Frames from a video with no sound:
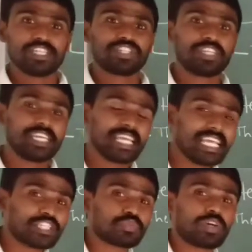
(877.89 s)

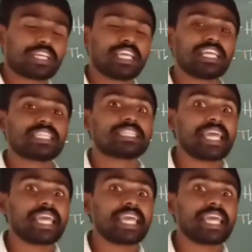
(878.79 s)
She is working.